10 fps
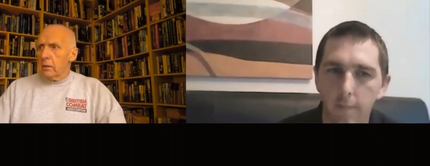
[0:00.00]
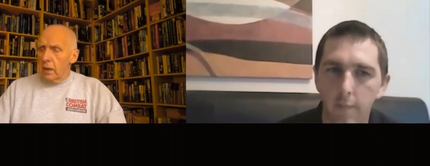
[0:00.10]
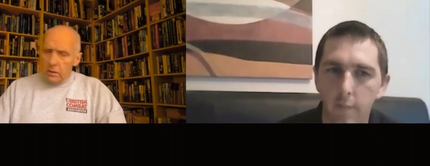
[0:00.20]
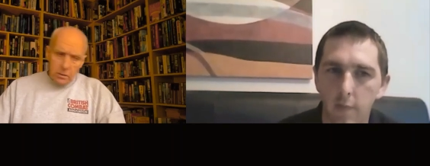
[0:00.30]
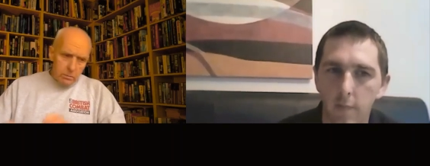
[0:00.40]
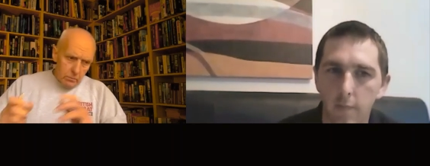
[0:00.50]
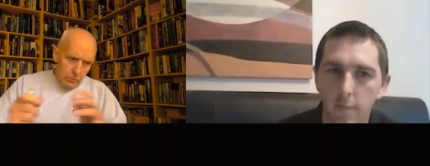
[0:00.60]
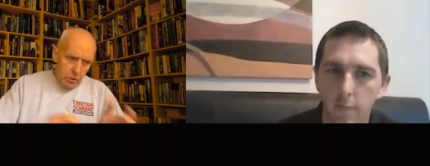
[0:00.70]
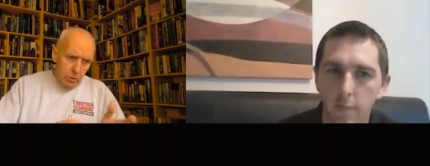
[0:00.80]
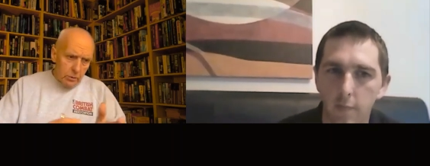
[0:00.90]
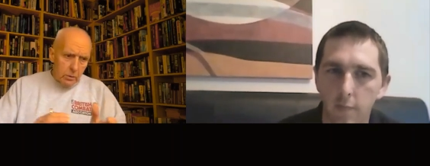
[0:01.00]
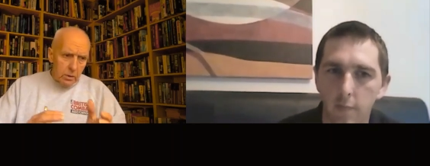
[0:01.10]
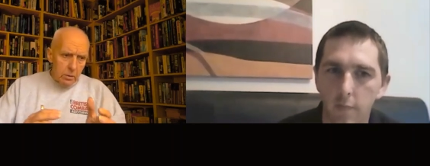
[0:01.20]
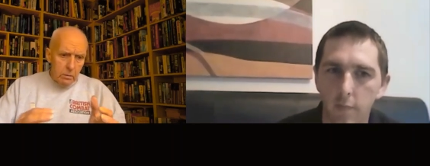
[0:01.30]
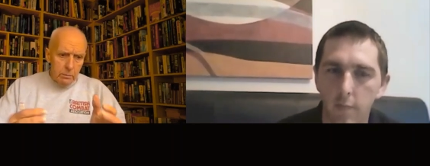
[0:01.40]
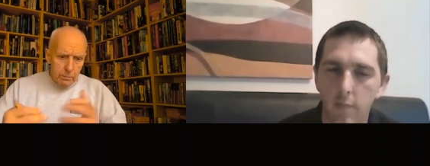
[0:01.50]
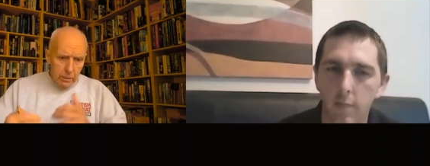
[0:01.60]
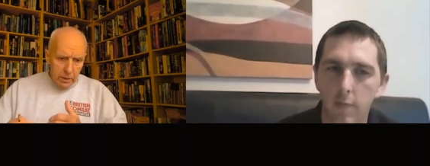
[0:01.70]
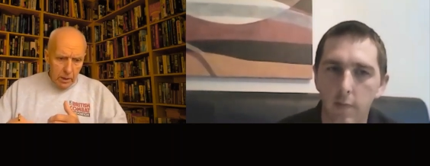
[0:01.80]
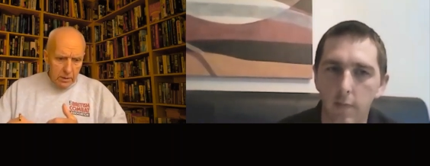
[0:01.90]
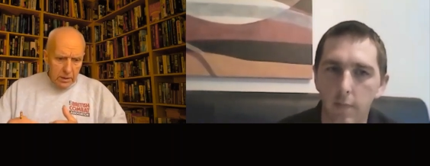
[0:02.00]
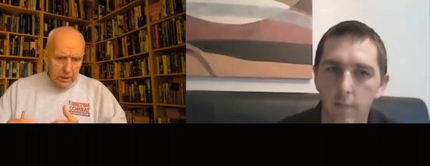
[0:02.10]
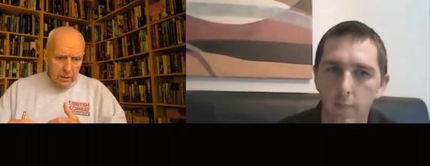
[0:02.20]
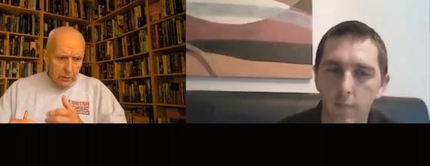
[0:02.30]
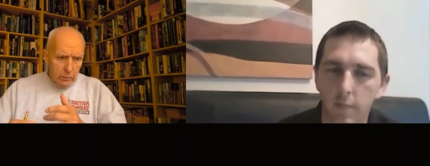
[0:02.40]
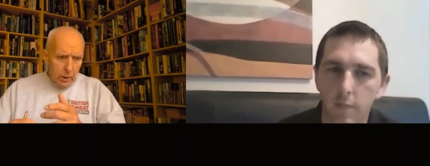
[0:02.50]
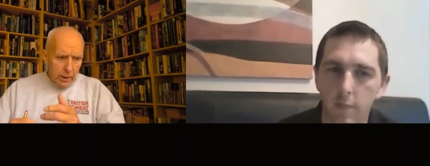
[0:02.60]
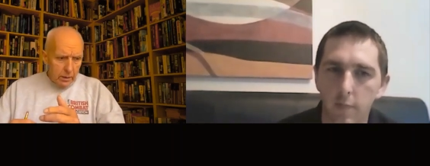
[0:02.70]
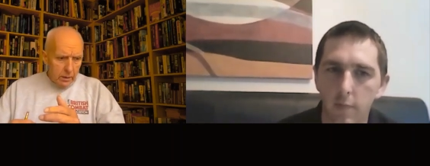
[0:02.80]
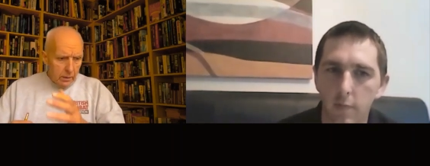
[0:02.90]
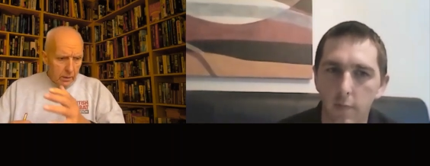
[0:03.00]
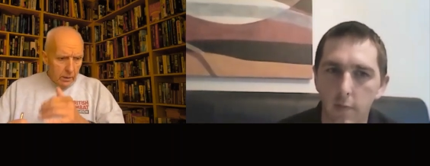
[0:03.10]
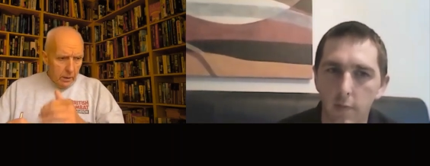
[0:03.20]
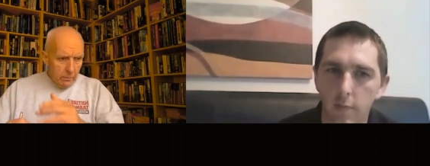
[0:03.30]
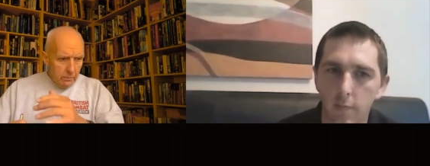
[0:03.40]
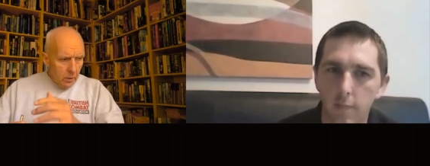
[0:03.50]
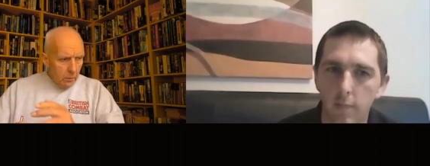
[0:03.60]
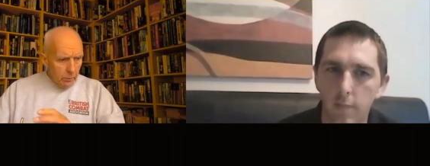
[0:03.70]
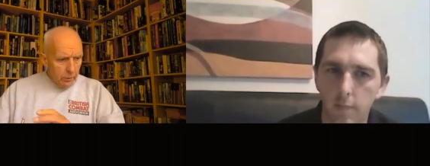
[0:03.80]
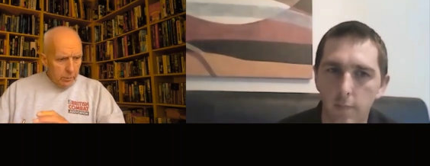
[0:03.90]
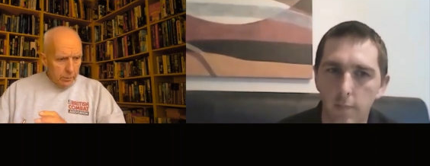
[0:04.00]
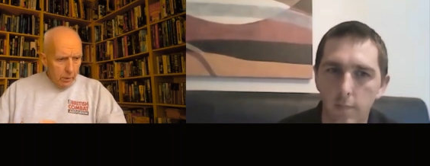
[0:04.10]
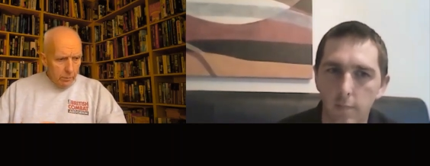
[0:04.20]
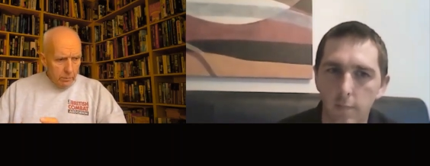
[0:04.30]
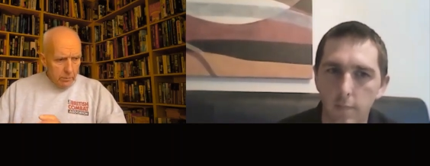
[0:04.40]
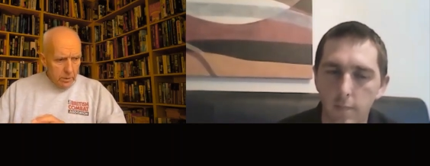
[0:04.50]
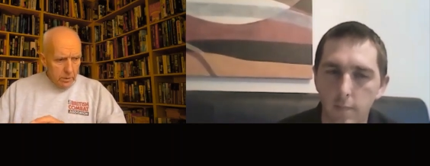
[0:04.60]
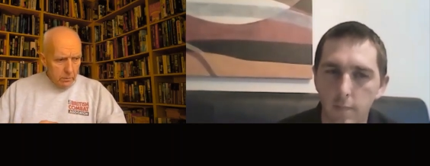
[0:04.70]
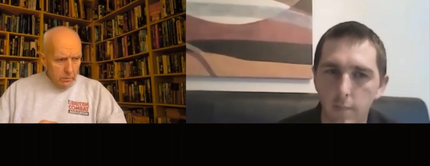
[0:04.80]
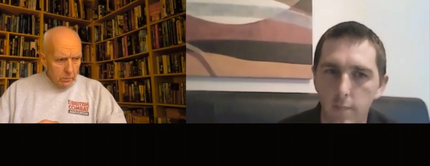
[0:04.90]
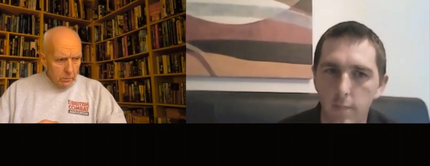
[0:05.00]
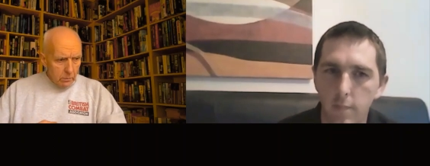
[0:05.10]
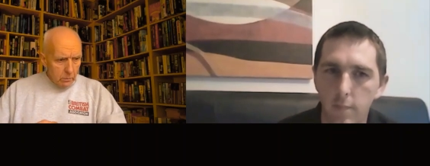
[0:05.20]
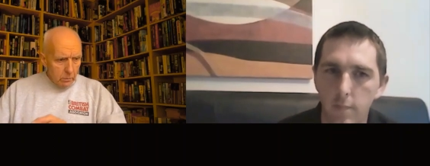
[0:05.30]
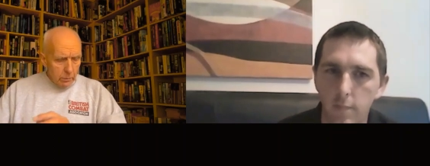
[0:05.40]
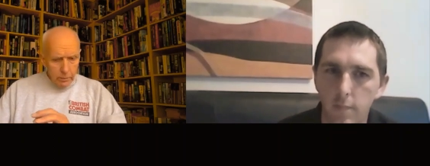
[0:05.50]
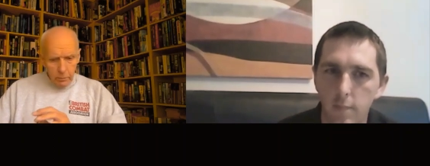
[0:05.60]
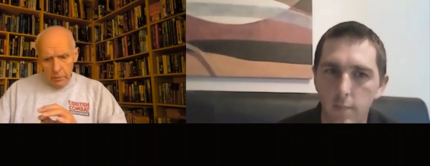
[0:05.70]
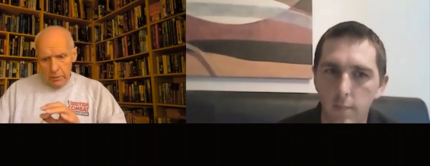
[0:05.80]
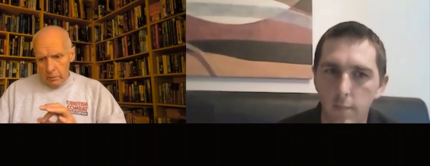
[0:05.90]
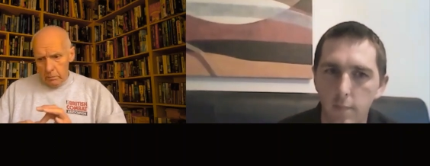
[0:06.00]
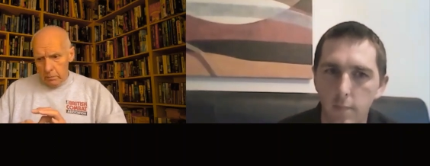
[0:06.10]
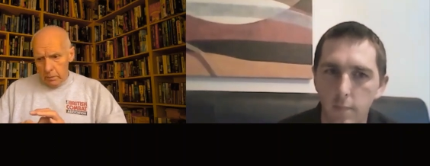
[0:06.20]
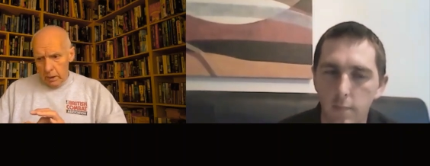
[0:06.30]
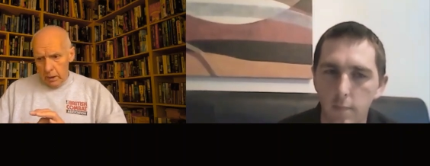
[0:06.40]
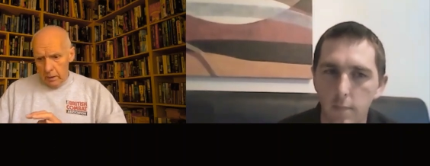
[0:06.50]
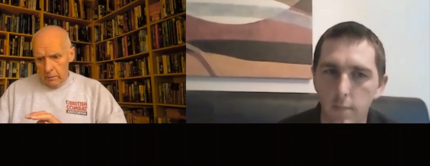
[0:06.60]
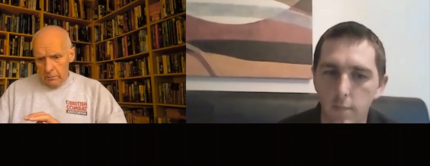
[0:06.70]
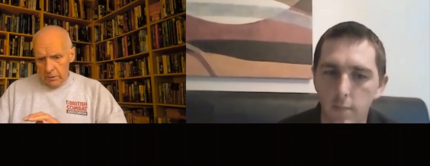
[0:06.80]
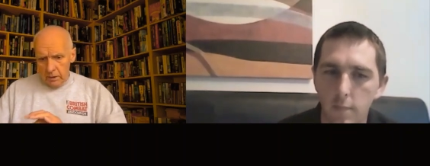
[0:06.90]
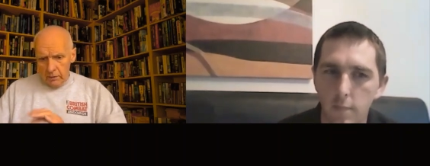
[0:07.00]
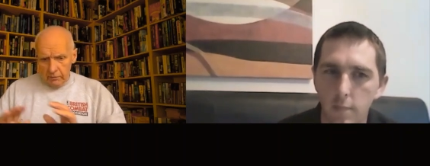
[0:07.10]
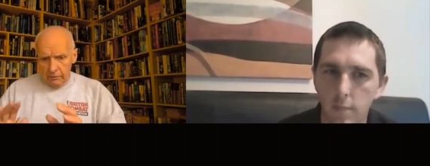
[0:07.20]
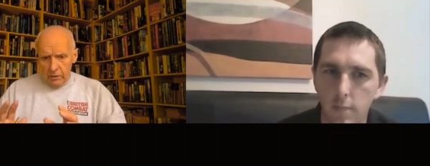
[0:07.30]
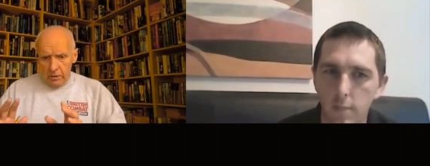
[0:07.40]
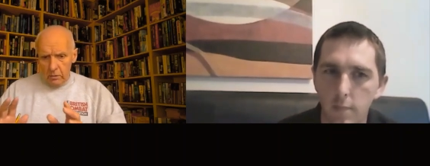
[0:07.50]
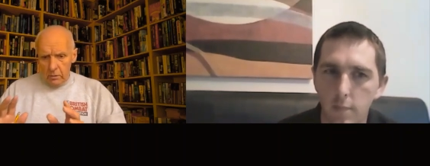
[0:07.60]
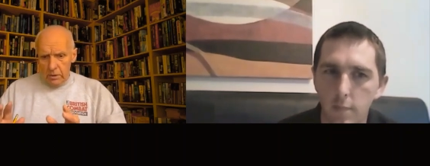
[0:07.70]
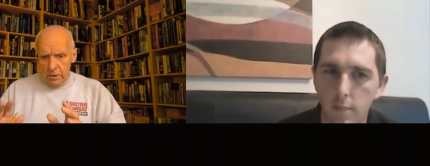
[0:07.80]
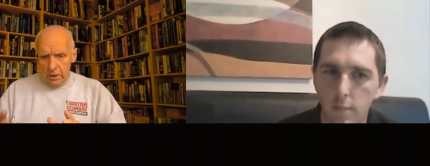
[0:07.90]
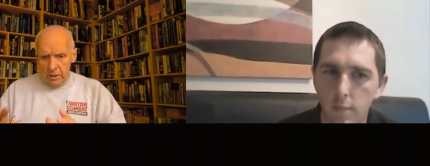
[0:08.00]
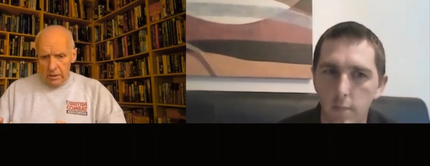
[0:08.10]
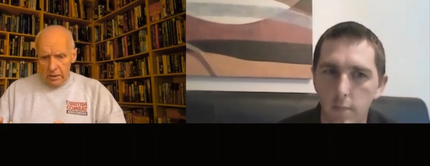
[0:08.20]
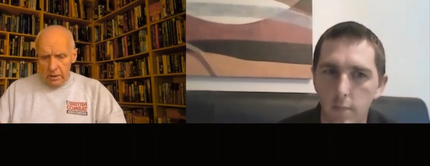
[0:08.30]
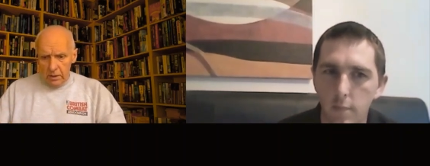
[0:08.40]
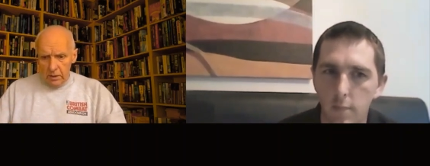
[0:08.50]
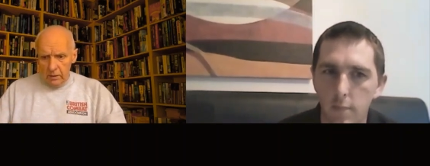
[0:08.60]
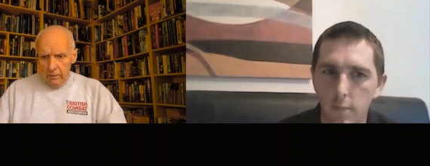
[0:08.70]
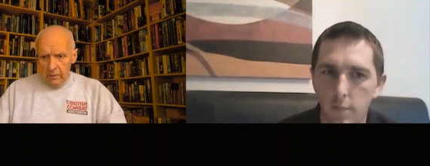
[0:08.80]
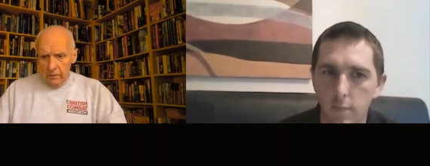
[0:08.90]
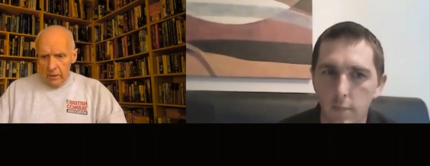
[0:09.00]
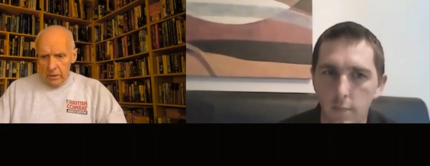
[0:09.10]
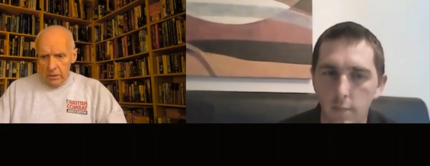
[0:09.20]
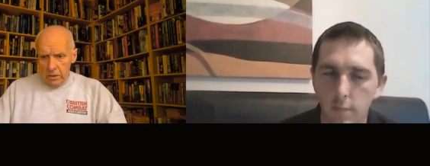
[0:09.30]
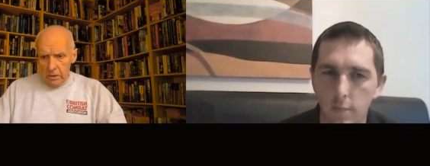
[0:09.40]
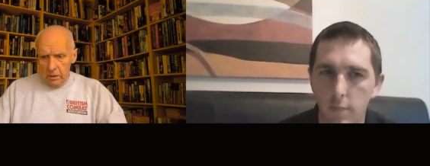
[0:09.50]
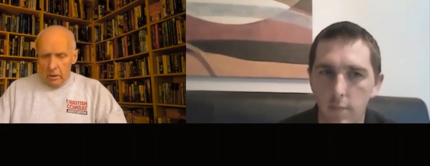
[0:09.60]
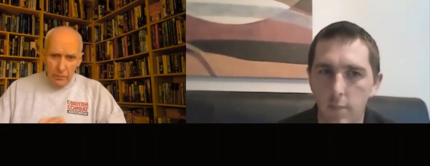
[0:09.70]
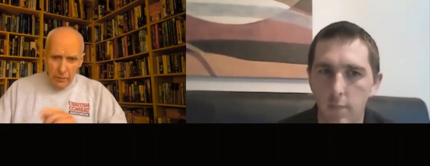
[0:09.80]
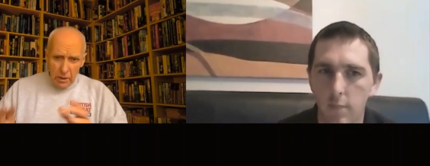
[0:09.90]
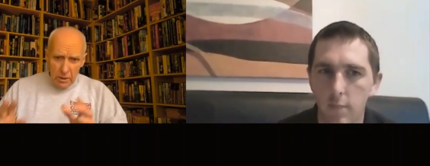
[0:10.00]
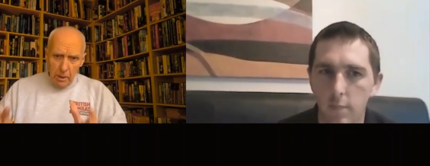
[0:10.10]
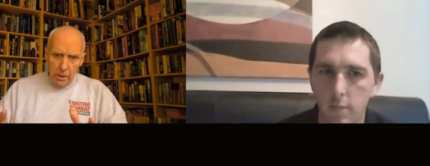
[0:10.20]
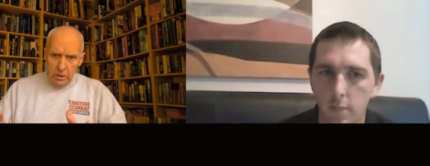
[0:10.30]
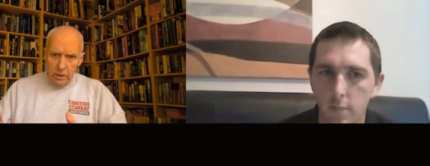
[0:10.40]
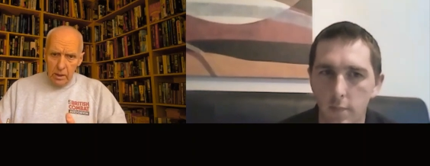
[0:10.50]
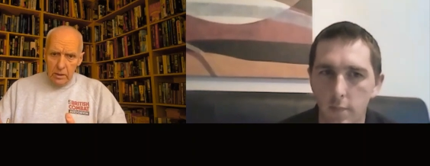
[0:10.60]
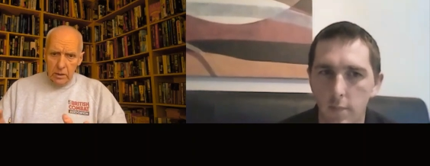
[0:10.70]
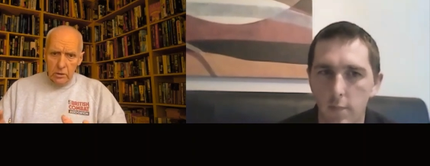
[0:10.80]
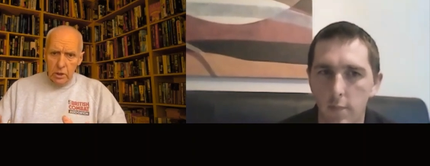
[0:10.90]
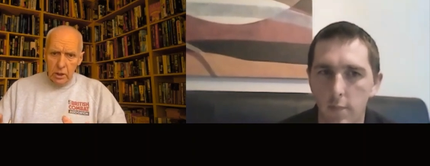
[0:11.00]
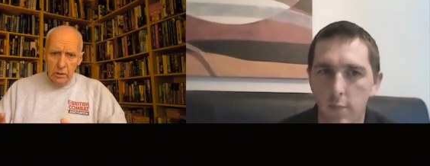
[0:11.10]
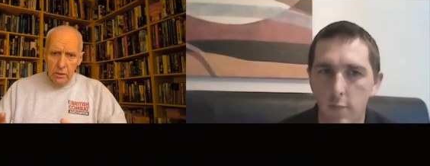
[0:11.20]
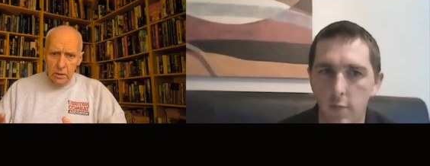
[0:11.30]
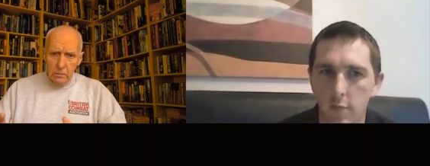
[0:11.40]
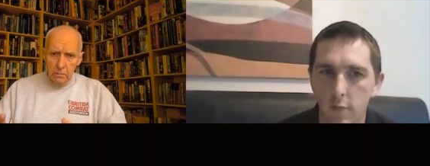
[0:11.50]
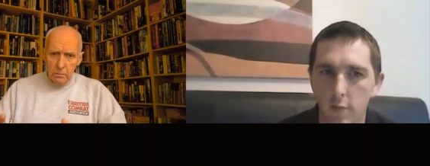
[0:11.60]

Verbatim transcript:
Speaker 1: that. Sure, you you can't take that away. Um, one of the problems with with the uh, self-defense courses I see, it's a lot of it is martial arts in jeans.